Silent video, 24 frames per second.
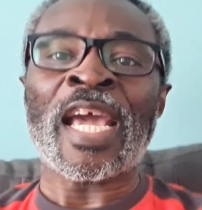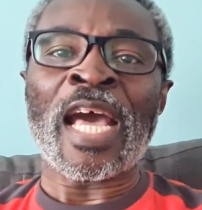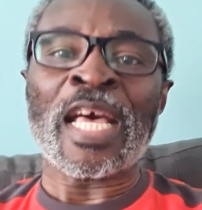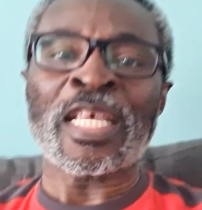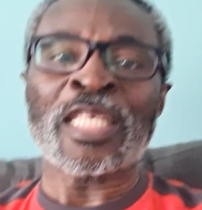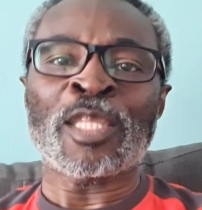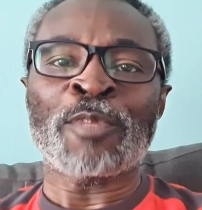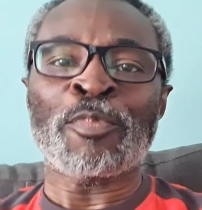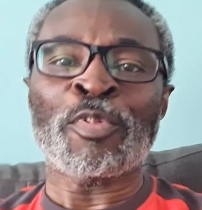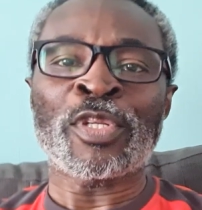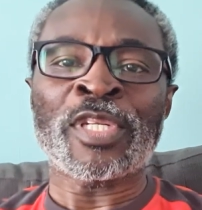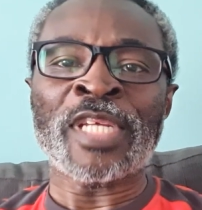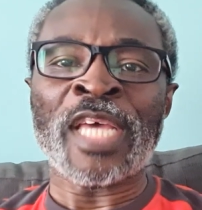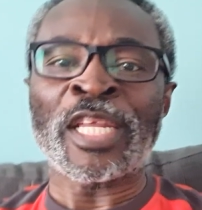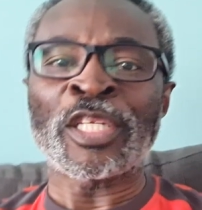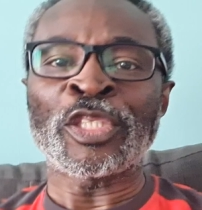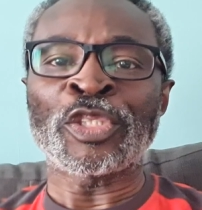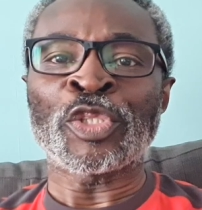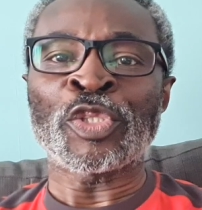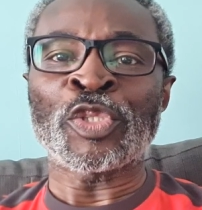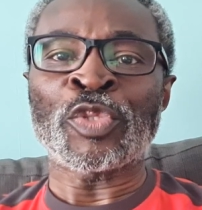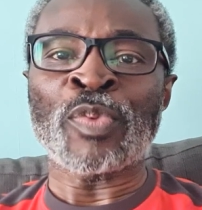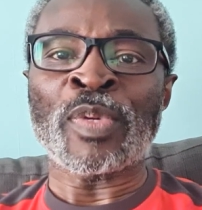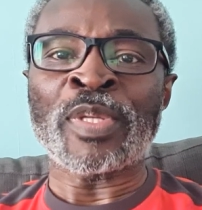has the
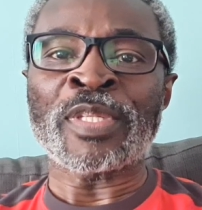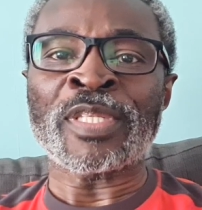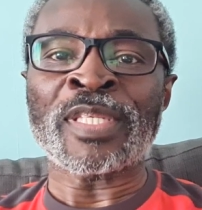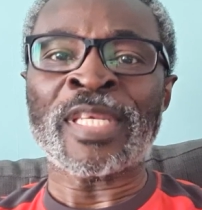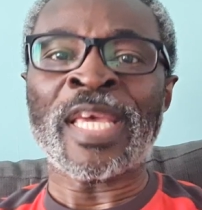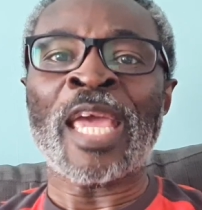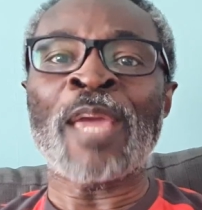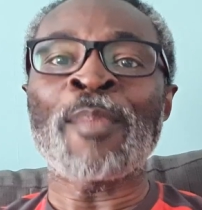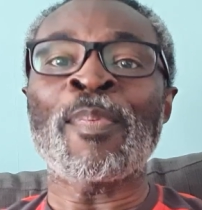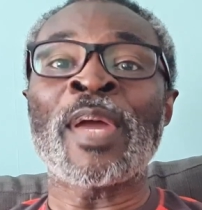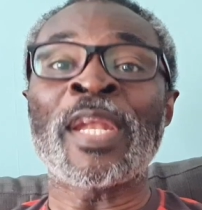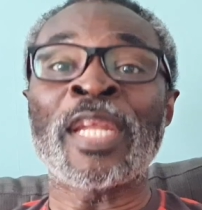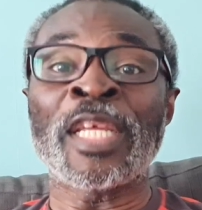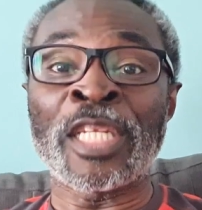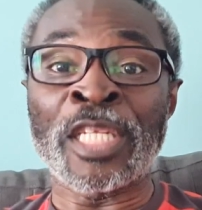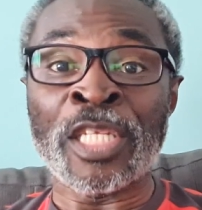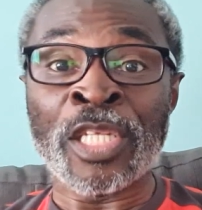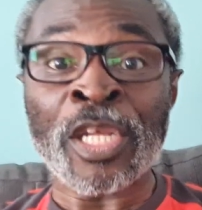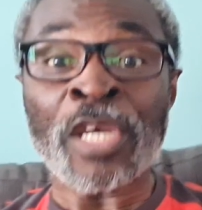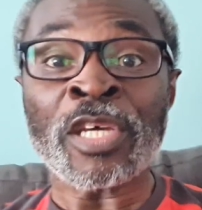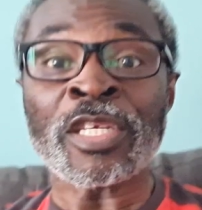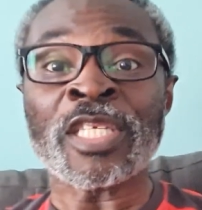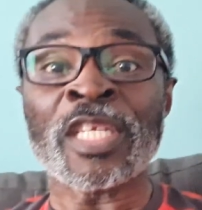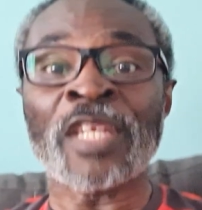potential to escape, and
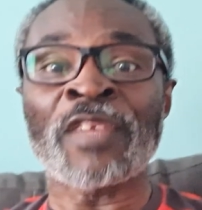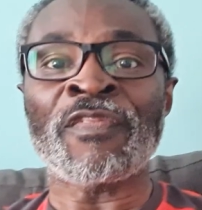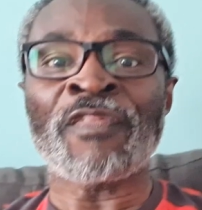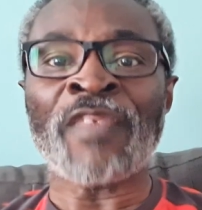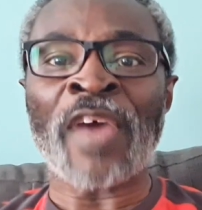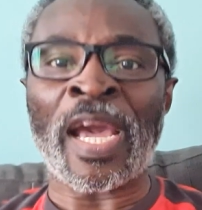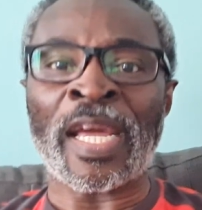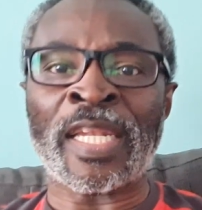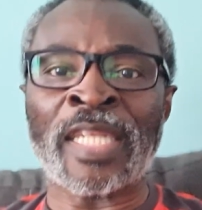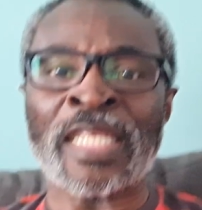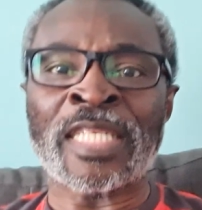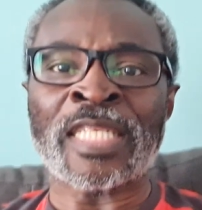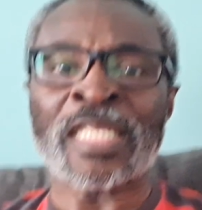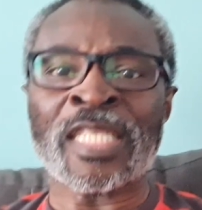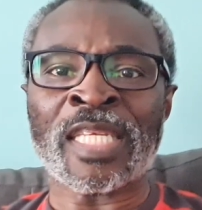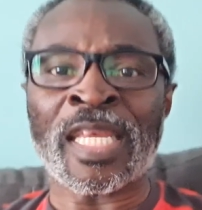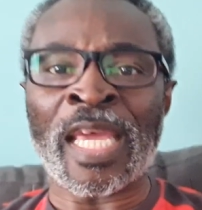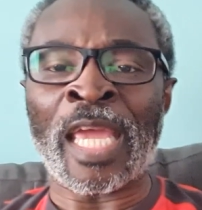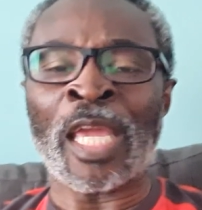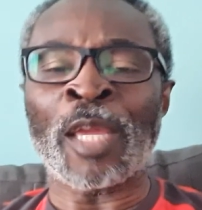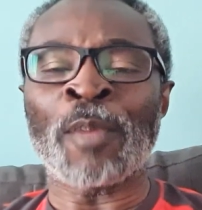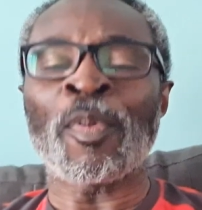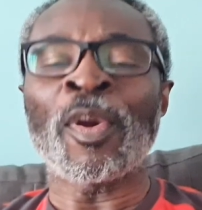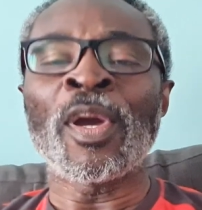it does in fact
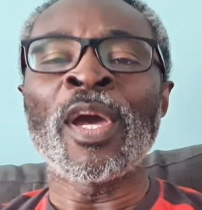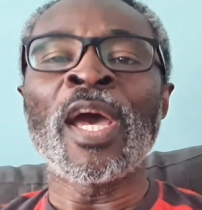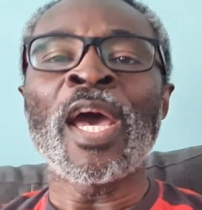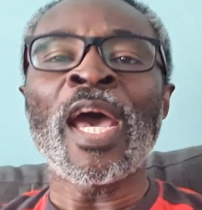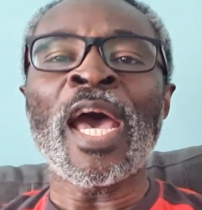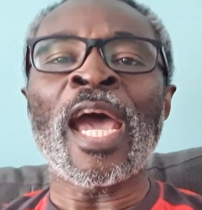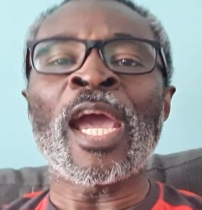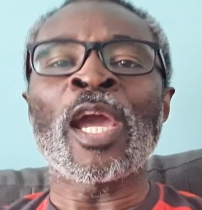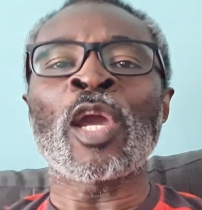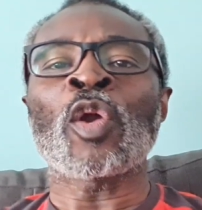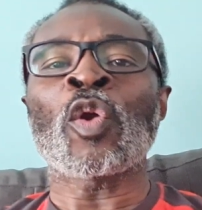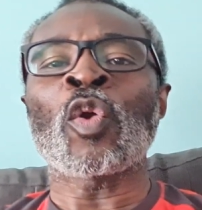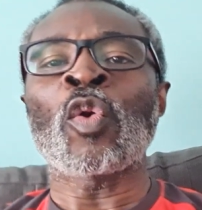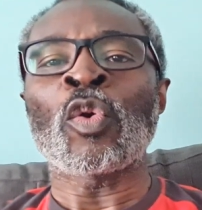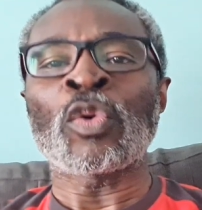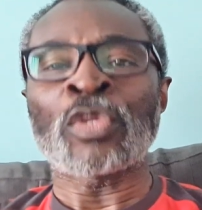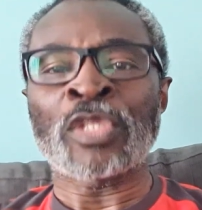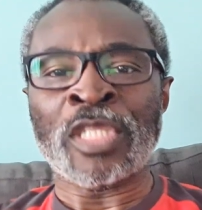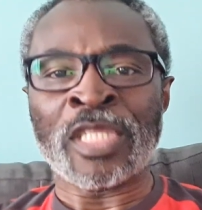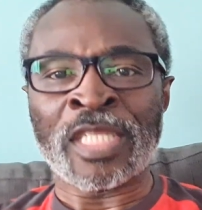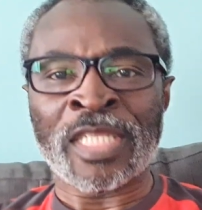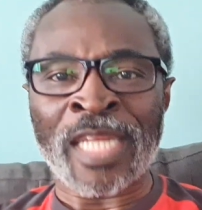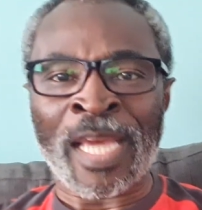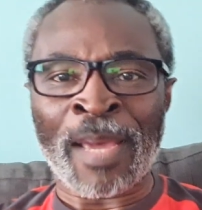escape and
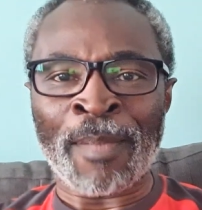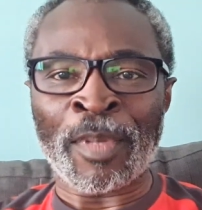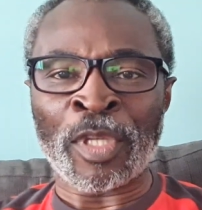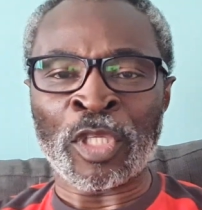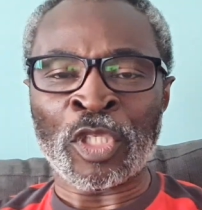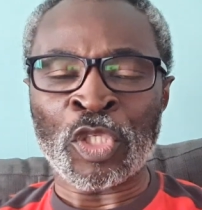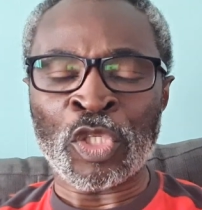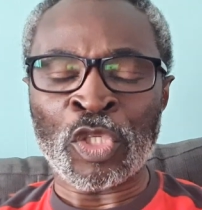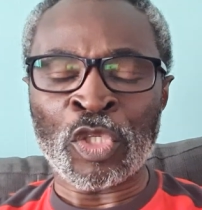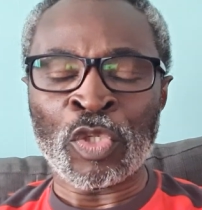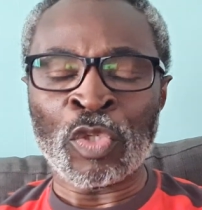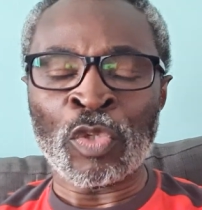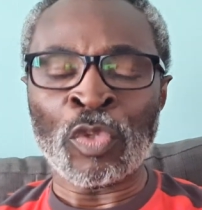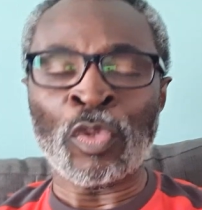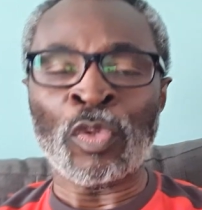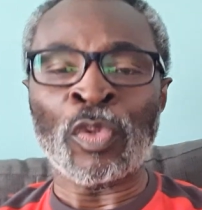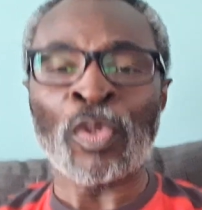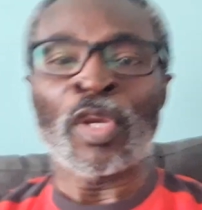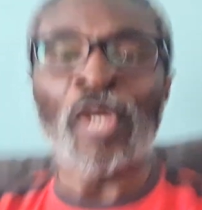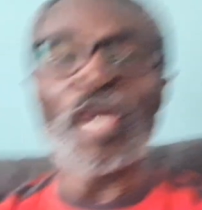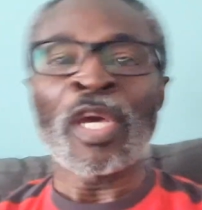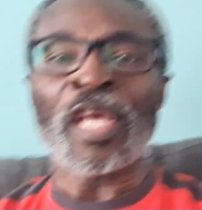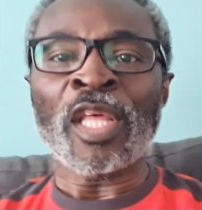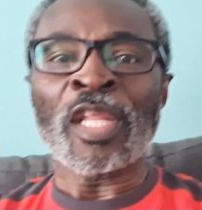causes damage to
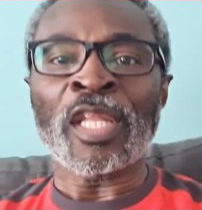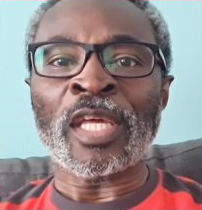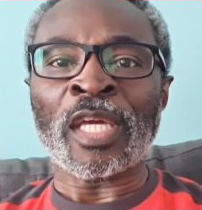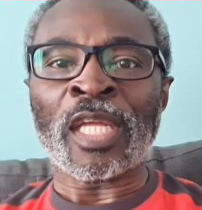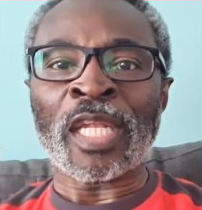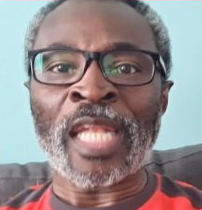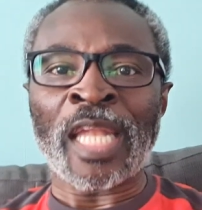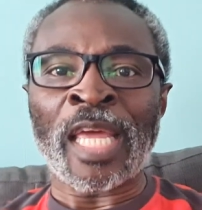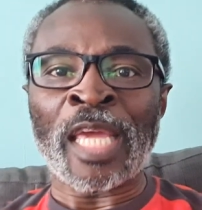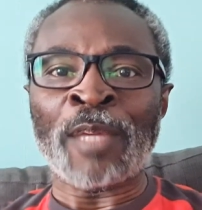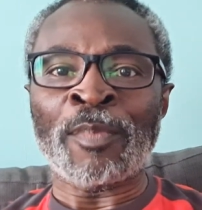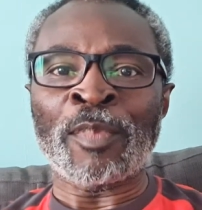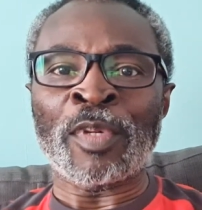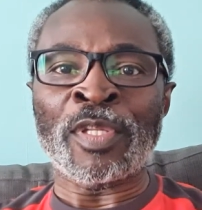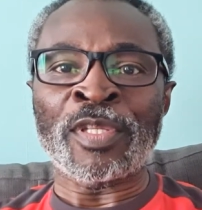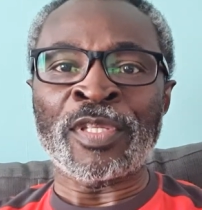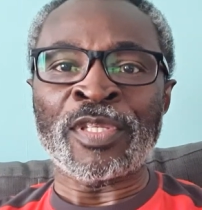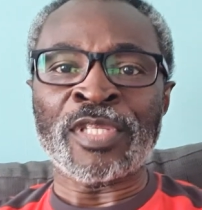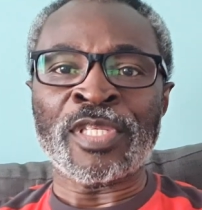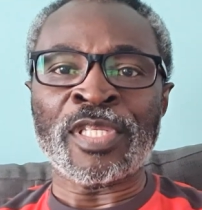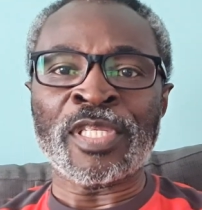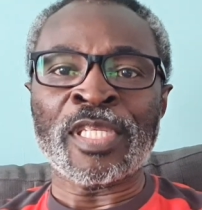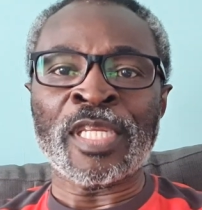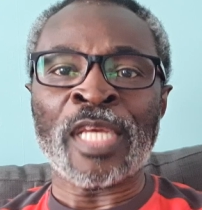the
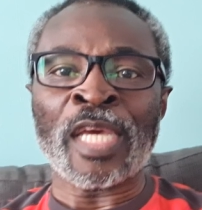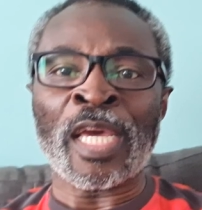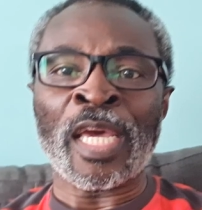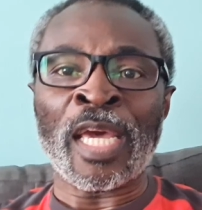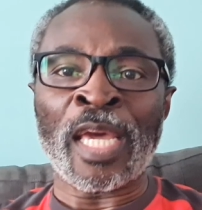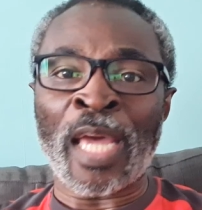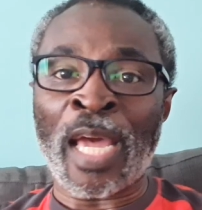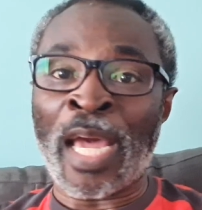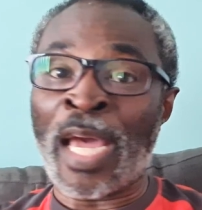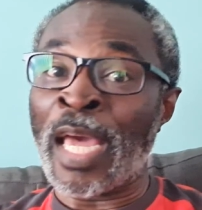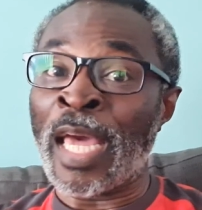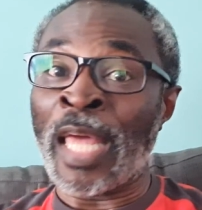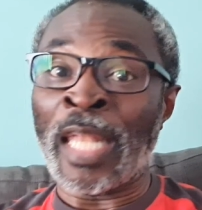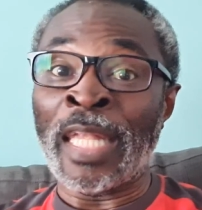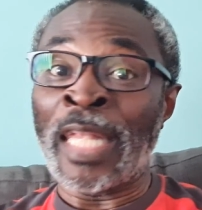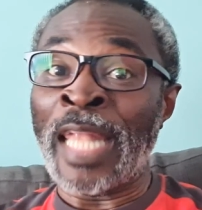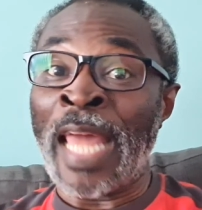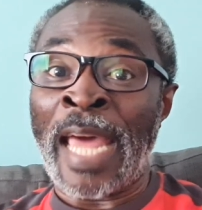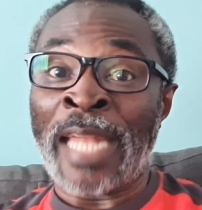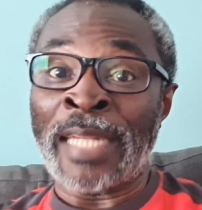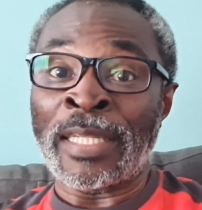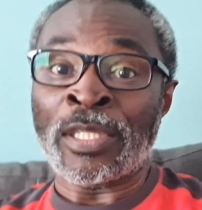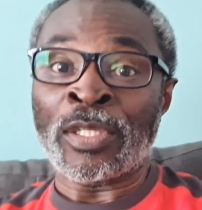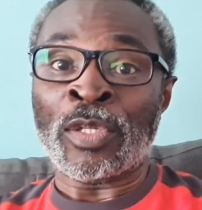claimant's
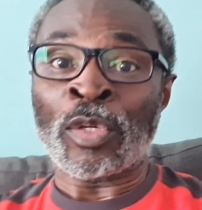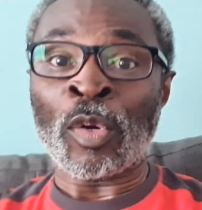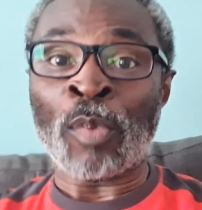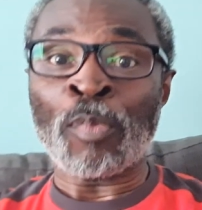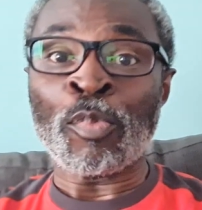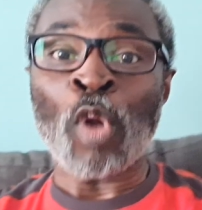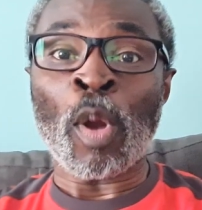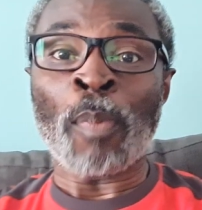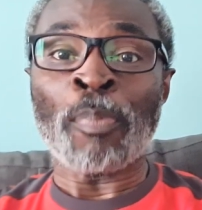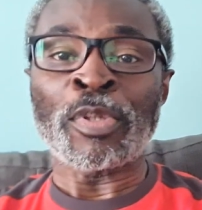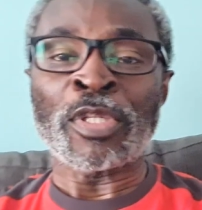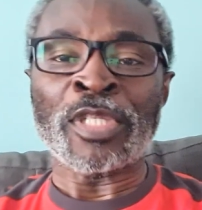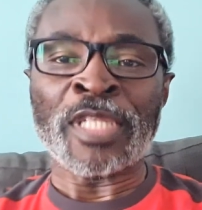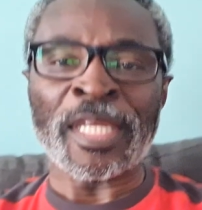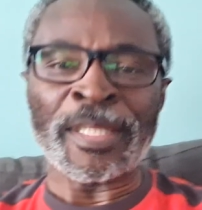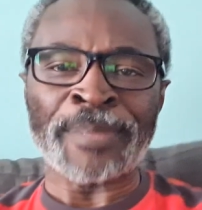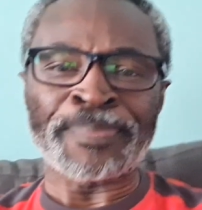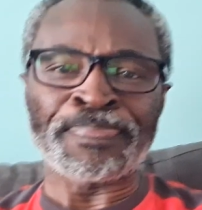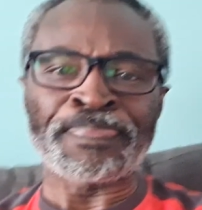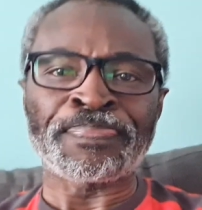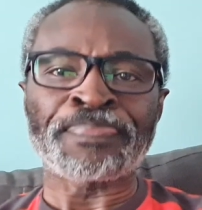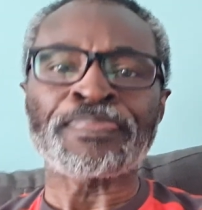land or property.